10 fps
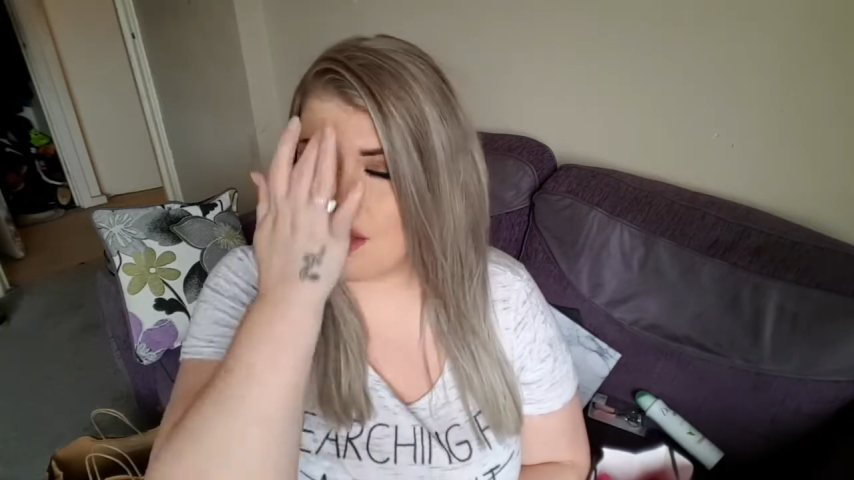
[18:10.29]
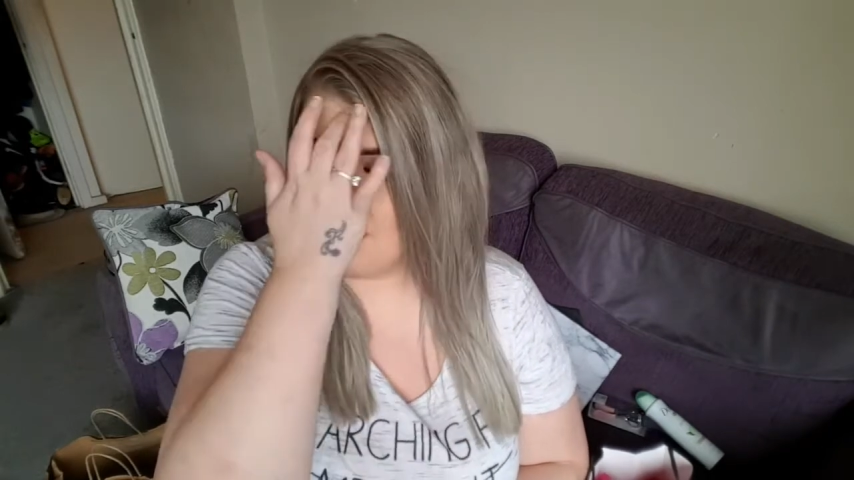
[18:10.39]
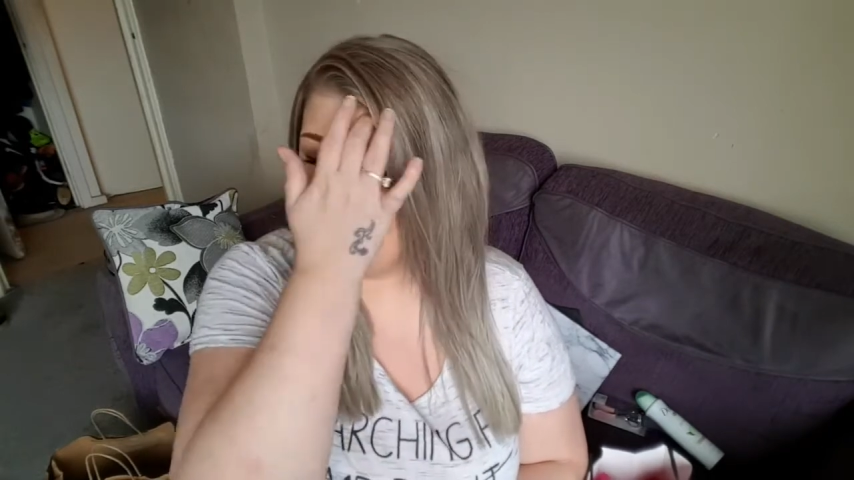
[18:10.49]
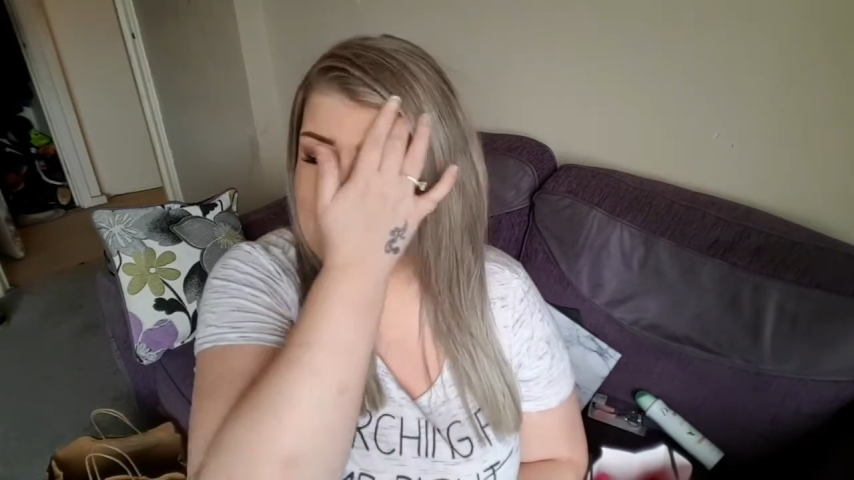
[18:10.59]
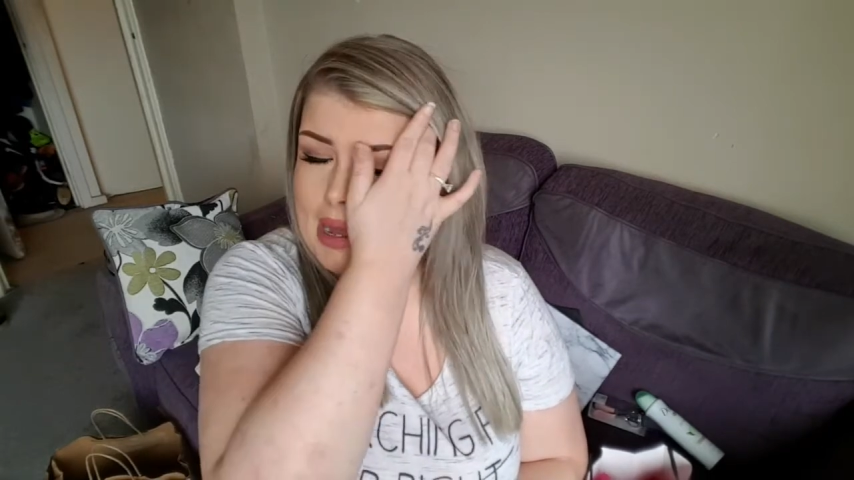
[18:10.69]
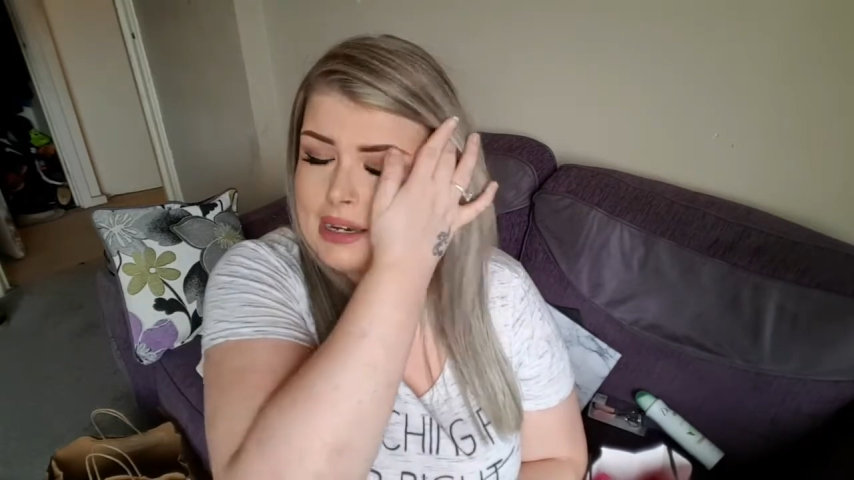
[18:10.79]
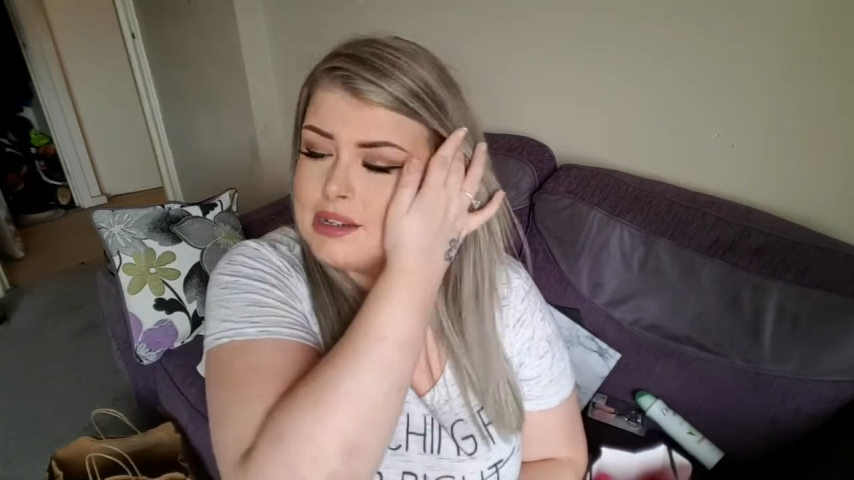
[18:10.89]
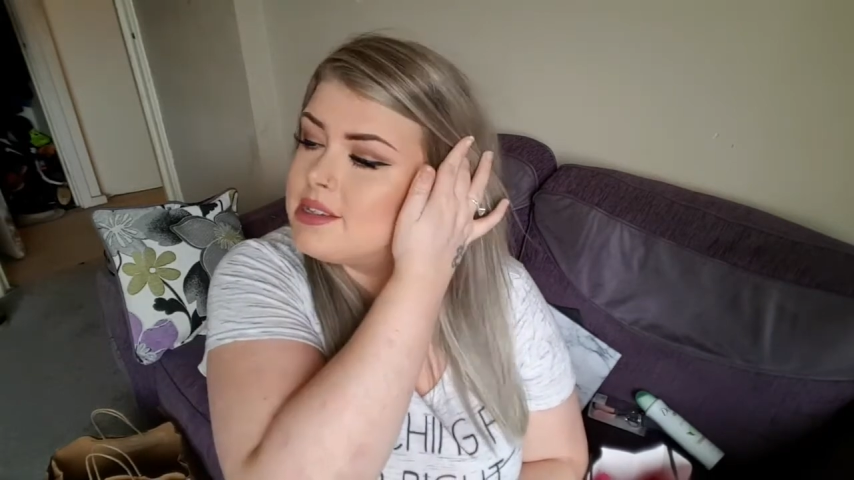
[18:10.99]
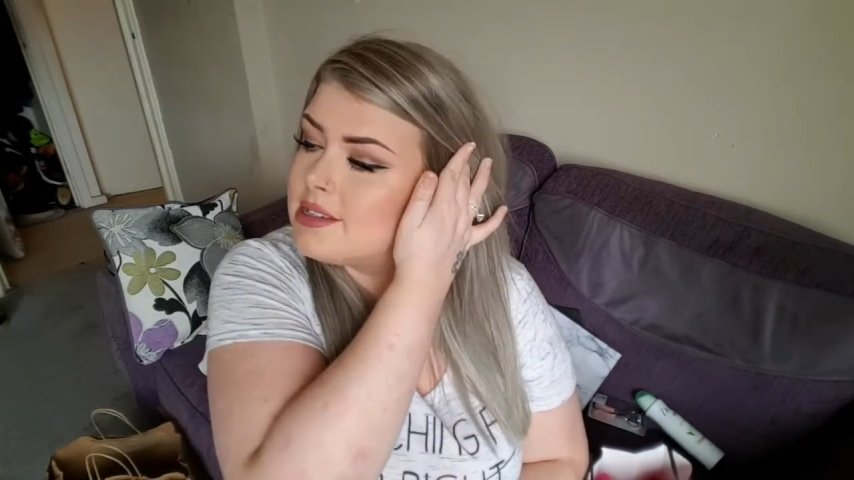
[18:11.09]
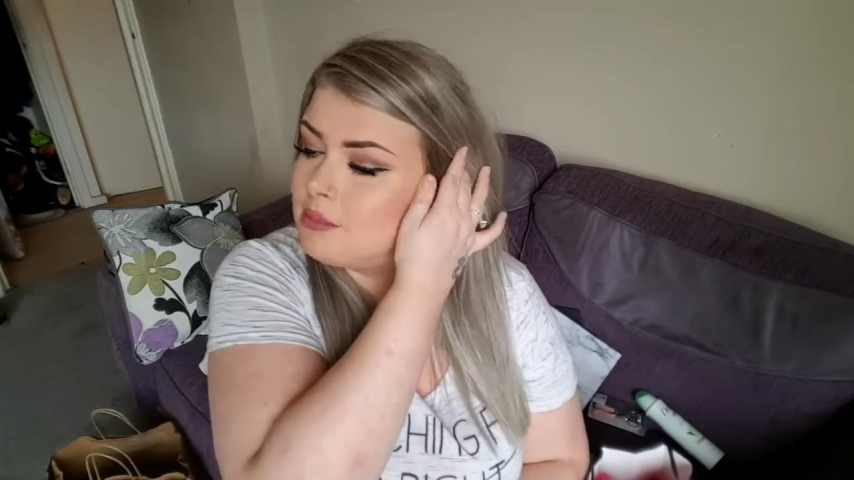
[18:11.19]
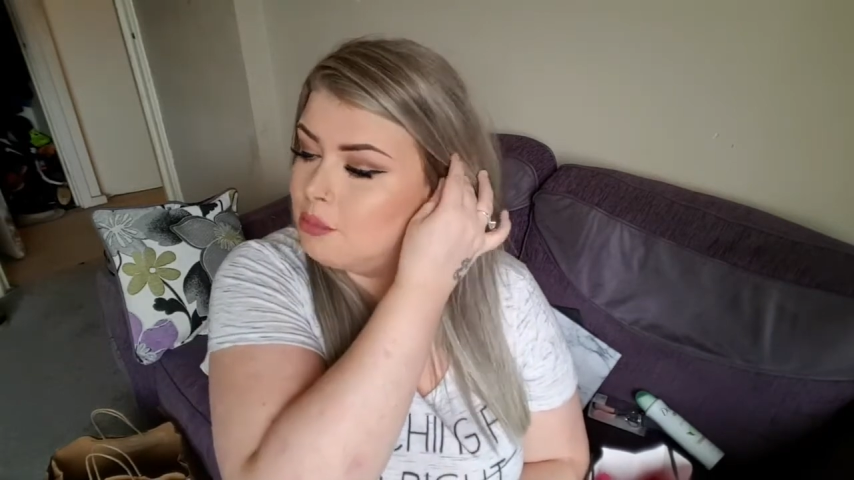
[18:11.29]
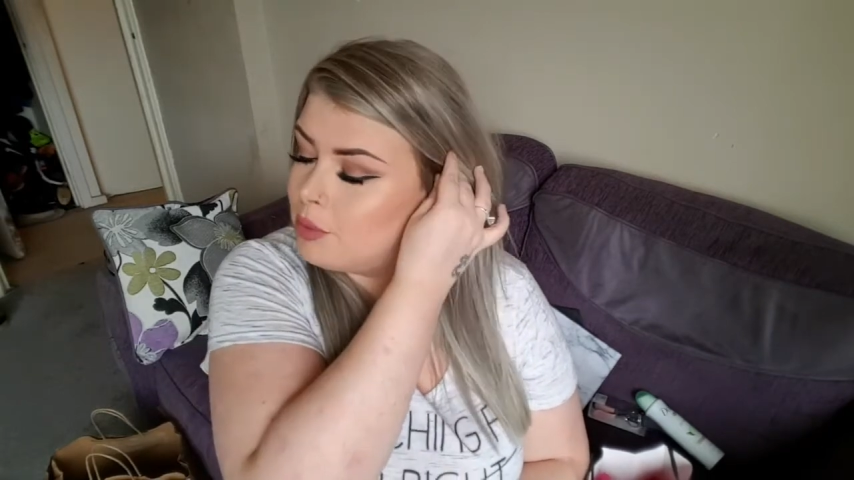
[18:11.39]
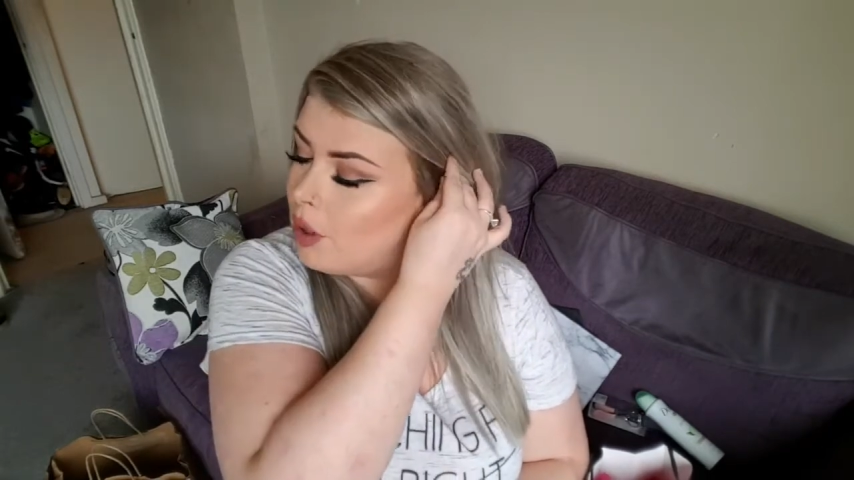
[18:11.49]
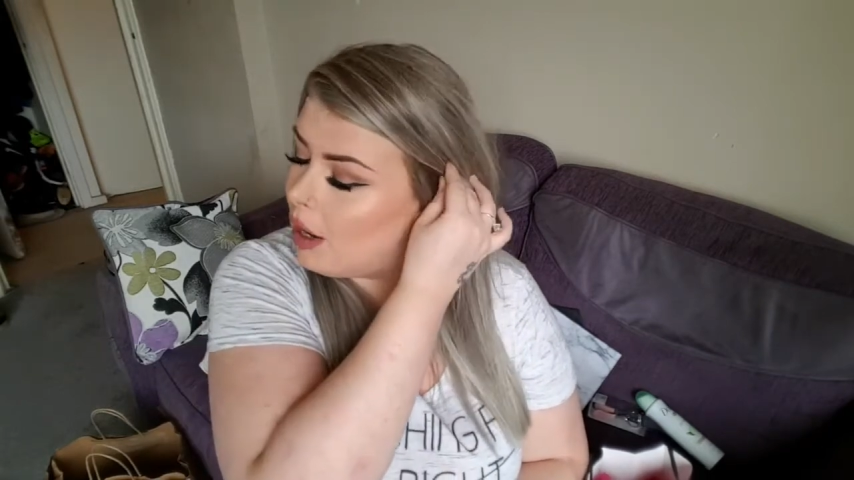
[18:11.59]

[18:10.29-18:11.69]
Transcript: the pants, but